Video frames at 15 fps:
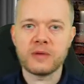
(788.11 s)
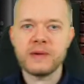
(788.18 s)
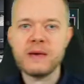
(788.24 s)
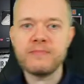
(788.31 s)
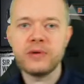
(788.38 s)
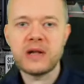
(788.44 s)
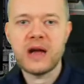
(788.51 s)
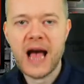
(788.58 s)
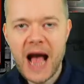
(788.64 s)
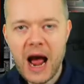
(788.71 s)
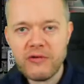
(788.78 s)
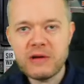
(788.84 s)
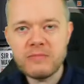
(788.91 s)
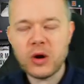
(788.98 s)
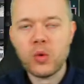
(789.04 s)
people like
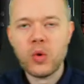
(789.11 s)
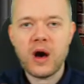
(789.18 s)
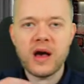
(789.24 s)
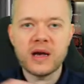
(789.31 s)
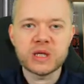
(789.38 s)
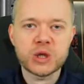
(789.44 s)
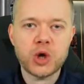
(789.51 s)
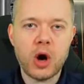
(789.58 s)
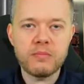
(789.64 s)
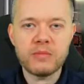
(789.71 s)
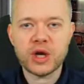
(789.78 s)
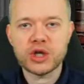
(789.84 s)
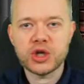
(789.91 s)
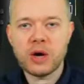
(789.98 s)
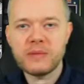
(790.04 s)
Harry Maguire, Scott
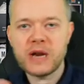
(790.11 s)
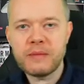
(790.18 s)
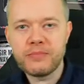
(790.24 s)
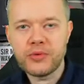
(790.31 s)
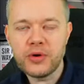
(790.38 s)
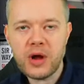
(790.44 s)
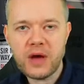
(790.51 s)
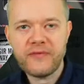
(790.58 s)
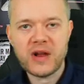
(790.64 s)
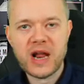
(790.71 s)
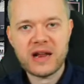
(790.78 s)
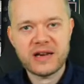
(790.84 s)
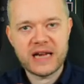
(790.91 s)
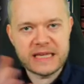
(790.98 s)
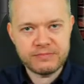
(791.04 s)
McTominay, Bruno
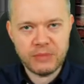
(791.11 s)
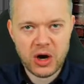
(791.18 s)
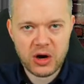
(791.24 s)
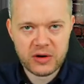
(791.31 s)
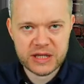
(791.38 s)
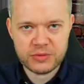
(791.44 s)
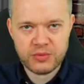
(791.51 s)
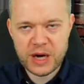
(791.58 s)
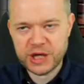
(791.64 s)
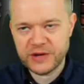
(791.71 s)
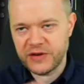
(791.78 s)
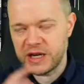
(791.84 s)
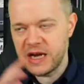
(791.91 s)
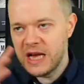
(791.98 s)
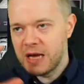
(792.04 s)
Fernandes, Marcus
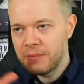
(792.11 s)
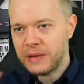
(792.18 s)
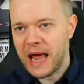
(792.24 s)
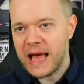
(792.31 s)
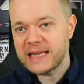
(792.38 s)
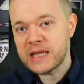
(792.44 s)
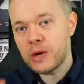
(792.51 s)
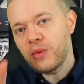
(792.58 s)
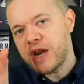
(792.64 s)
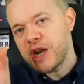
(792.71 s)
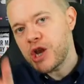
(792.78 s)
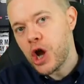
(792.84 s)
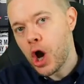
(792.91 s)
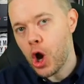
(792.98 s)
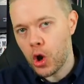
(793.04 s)
Rashford, players that we
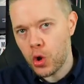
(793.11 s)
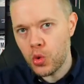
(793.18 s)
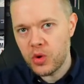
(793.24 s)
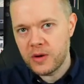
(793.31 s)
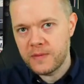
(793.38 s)
know